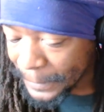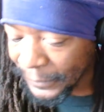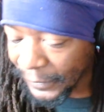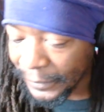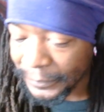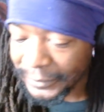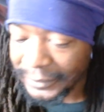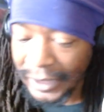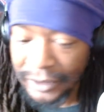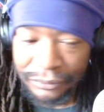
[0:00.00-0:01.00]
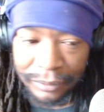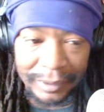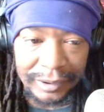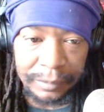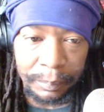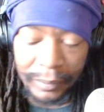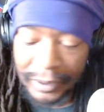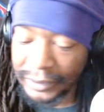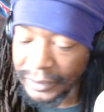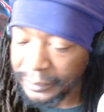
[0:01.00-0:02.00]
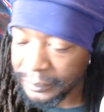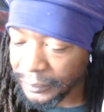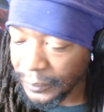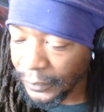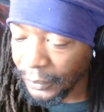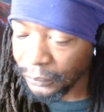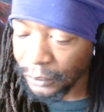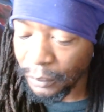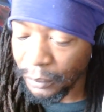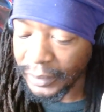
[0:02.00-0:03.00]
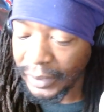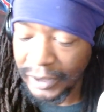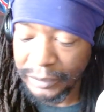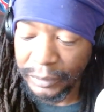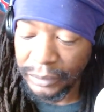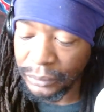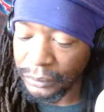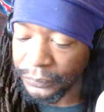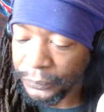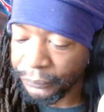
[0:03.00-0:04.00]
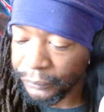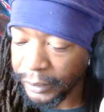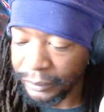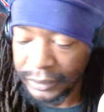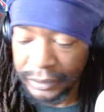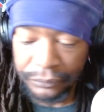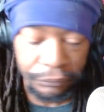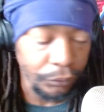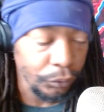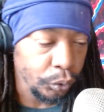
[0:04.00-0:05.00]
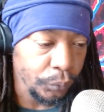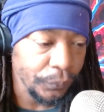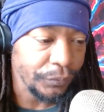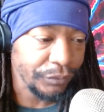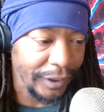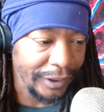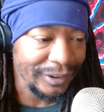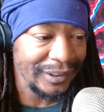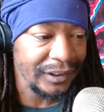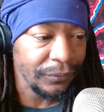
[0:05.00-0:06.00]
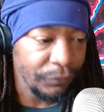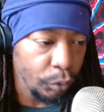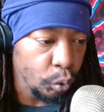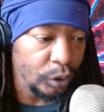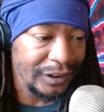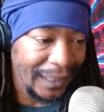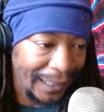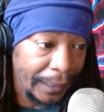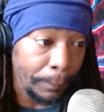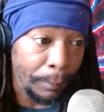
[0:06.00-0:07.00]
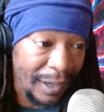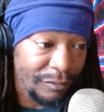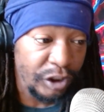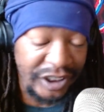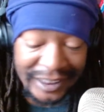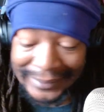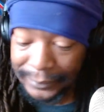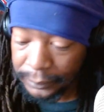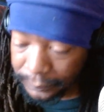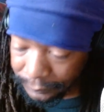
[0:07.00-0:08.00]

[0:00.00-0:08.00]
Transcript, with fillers: Um, aside from its pleasant aroma that has been used fragrances, fruit, fragrances, foods, and beverages,